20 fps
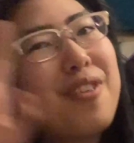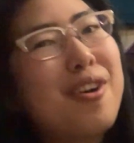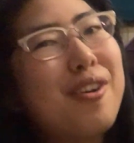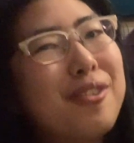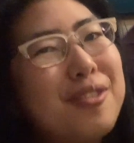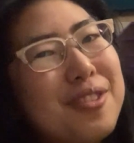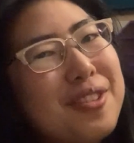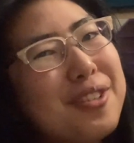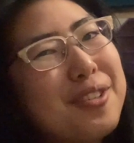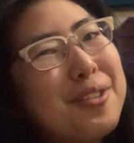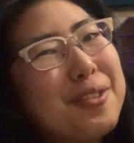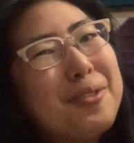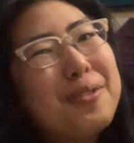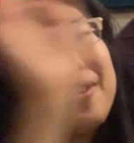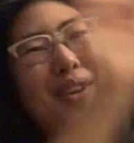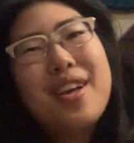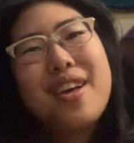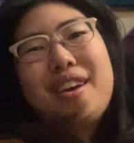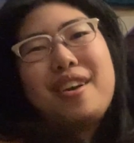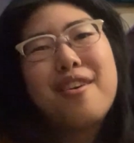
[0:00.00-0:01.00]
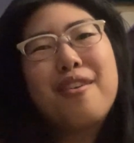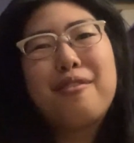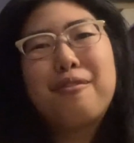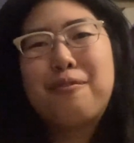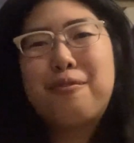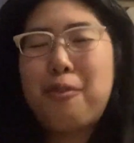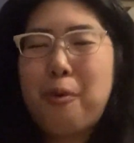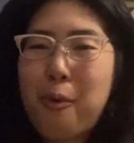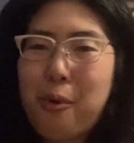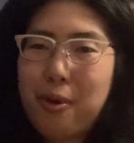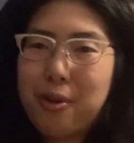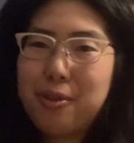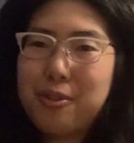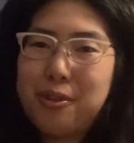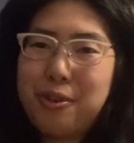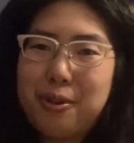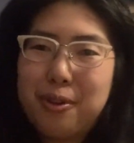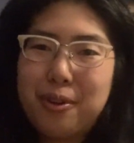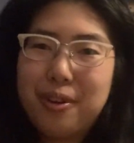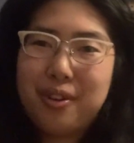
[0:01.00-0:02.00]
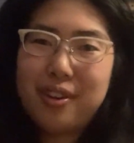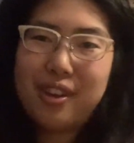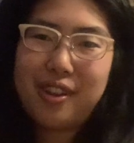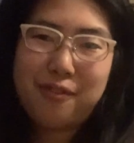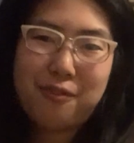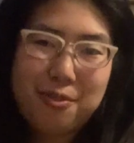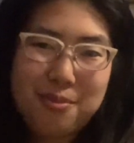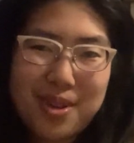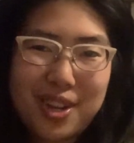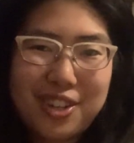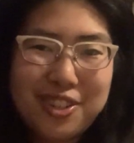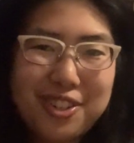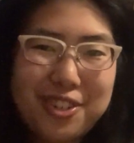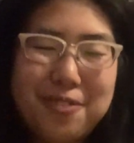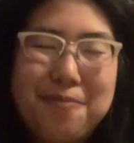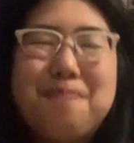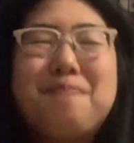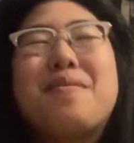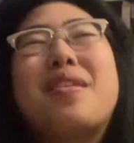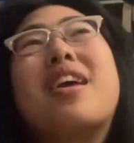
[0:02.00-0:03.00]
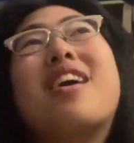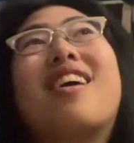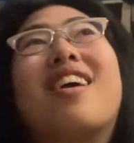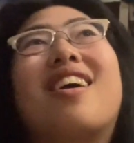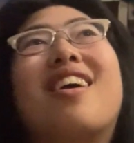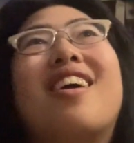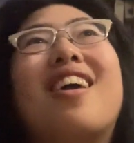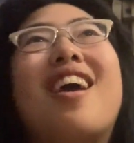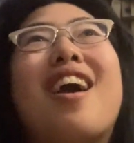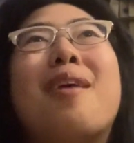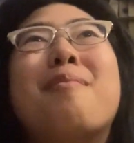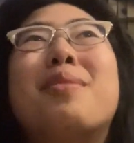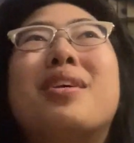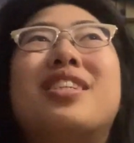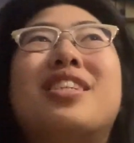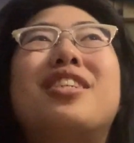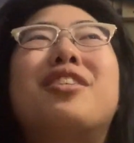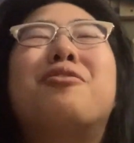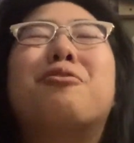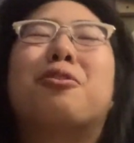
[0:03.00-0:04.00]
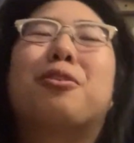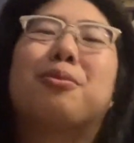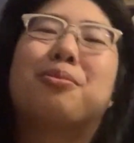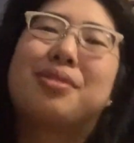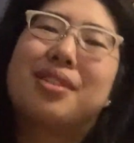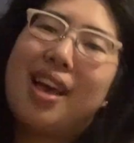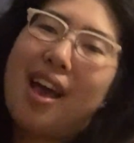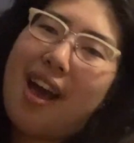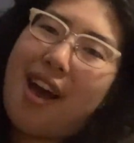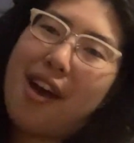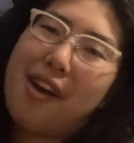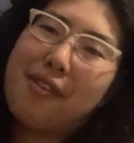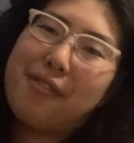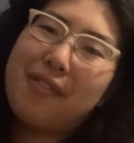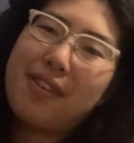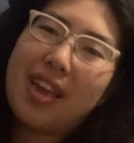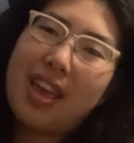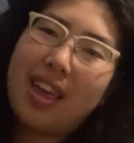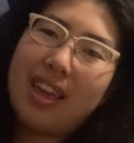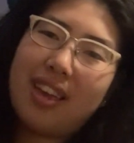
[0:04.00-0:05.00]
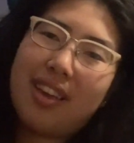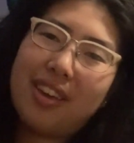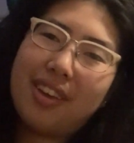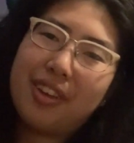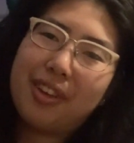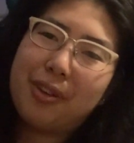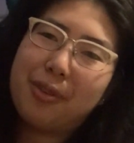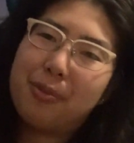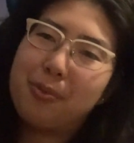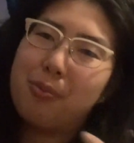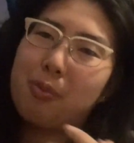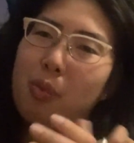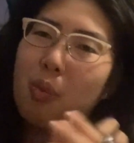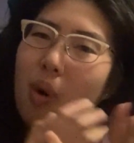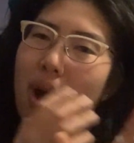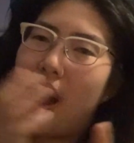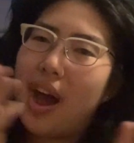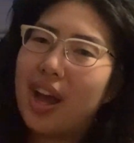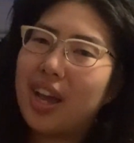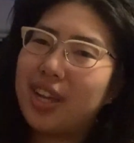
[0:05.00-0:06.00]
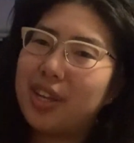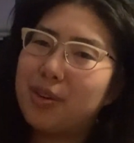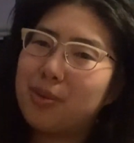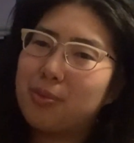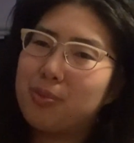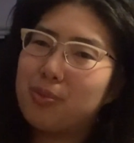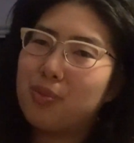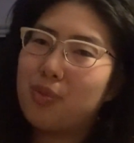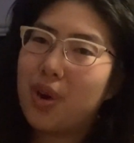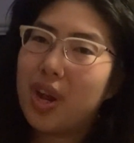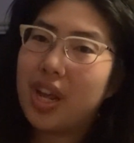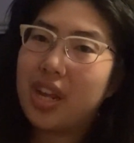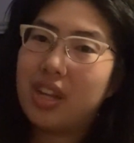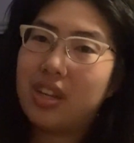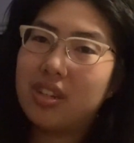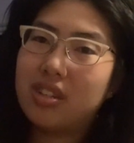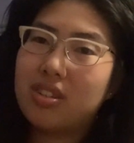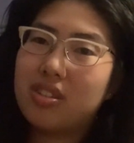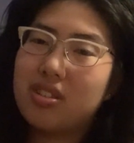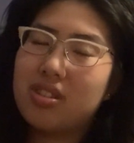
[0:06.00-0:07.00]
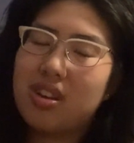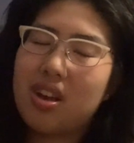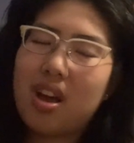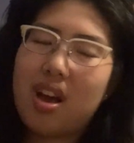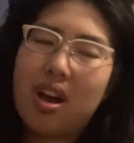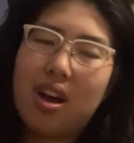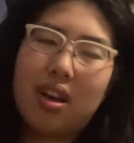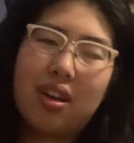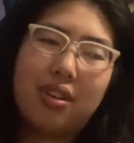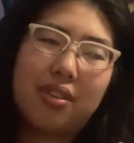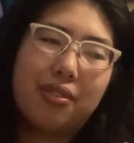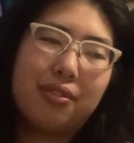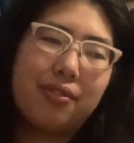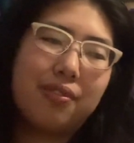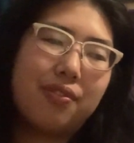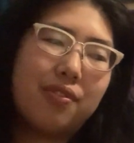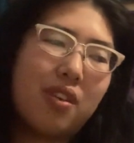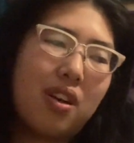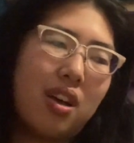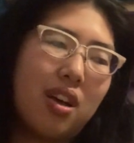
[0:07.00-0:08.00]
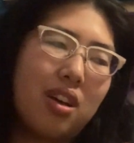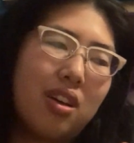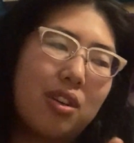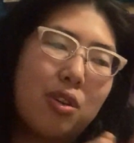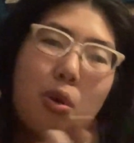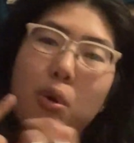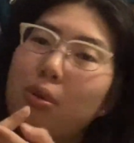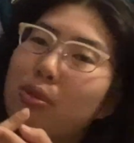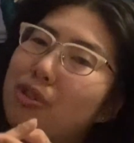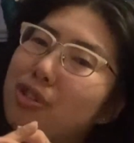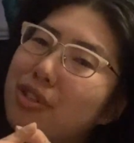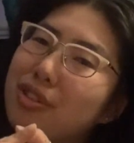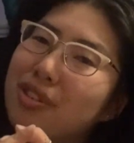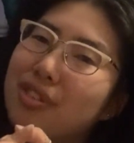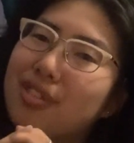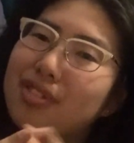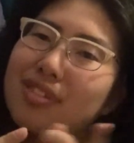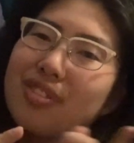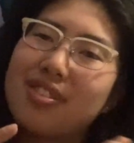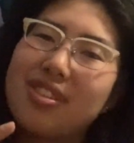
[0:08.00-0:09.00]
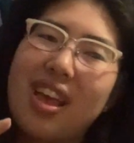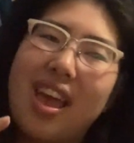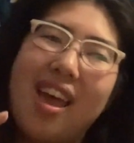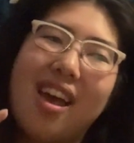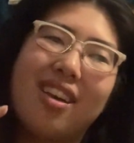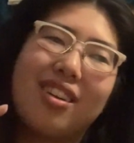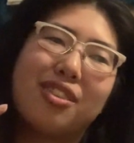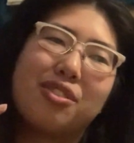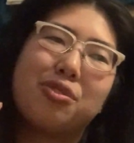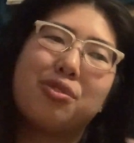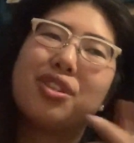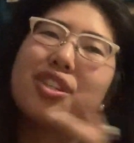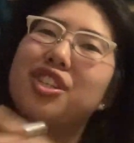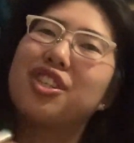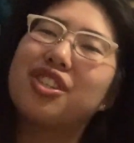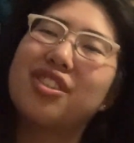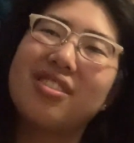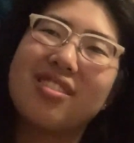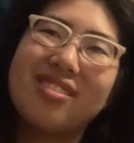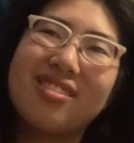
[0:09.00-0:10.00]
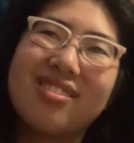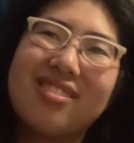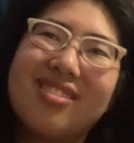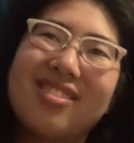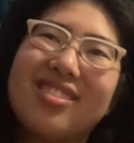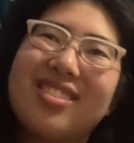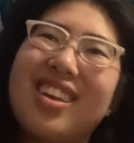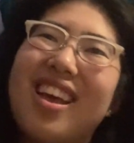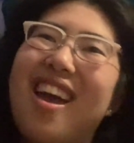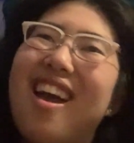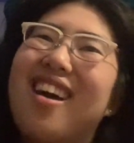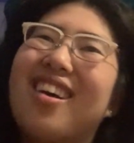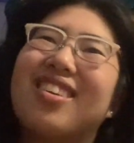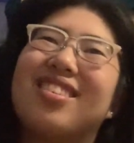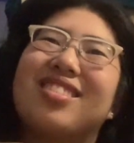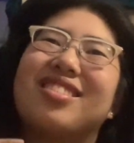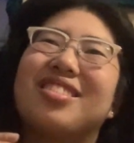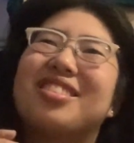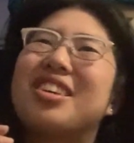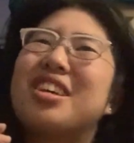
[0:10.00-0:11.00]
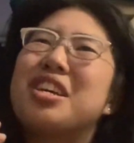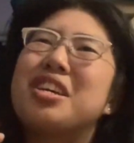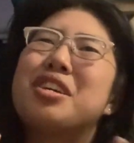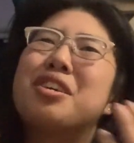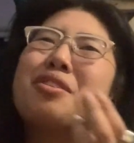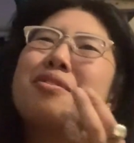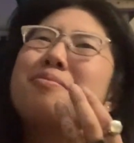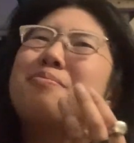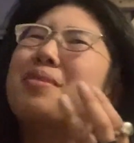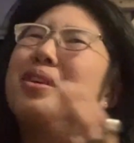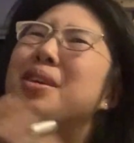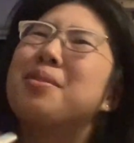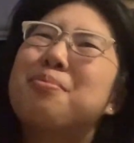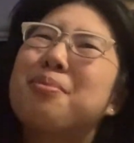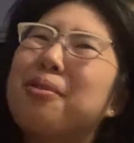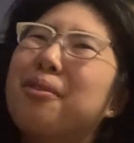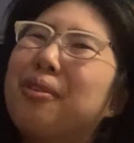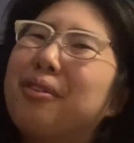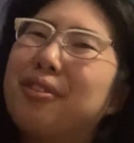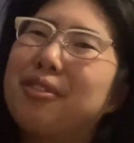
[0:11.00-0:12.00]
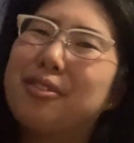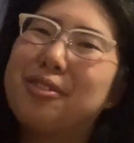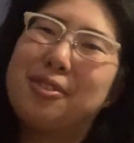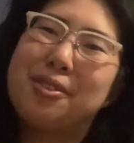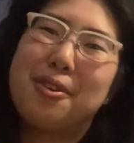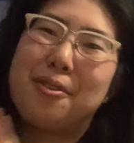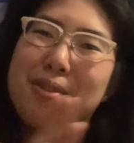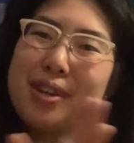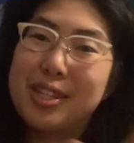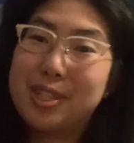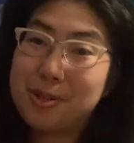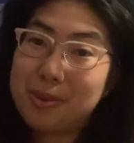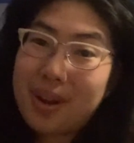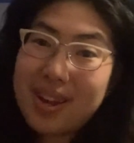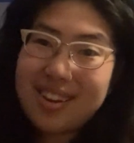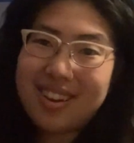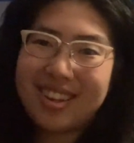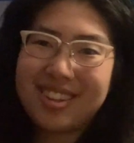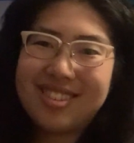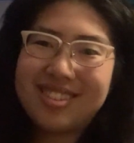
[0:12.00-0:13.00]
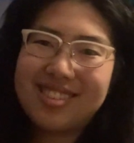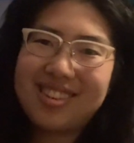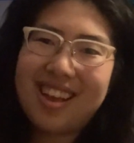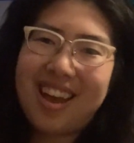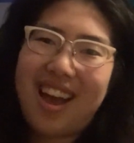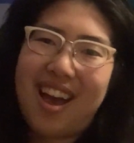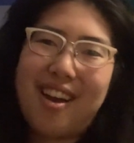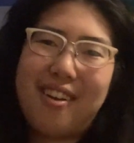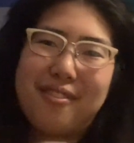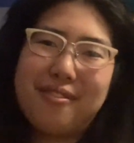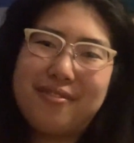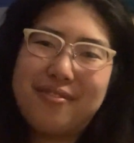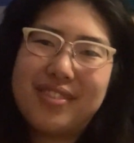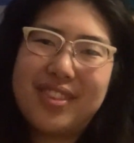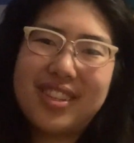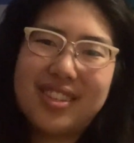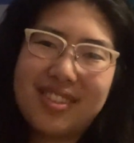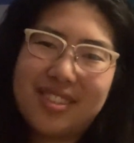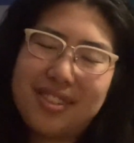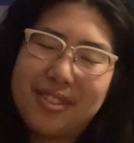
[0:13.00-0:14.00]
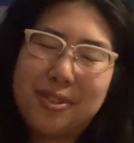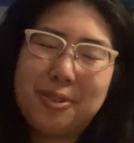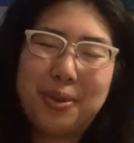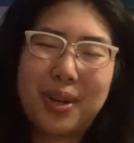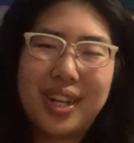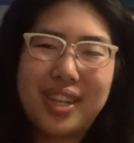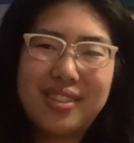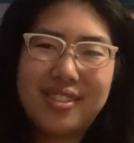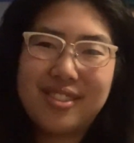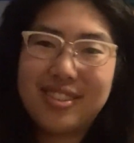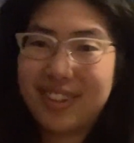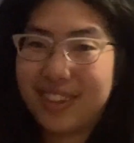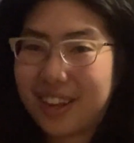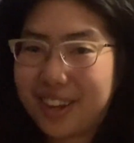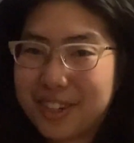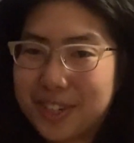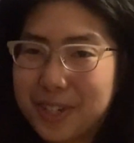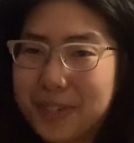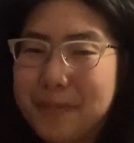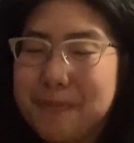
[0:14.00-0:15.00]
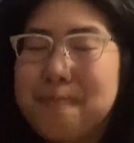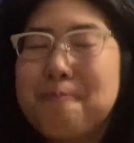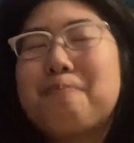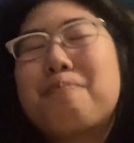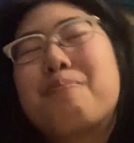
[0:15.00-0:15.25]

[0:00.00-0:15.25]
Also, for your information, MIT dorms have a wide range of uh, cultures and traditions and people. So it's quite nice to have this great selection.